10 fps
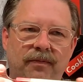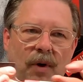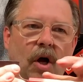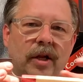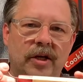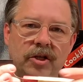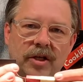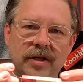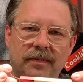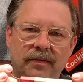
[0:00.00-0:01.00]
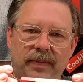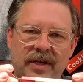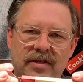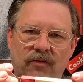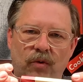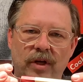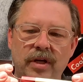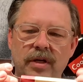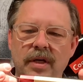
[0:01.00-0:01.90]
polished piece of wood.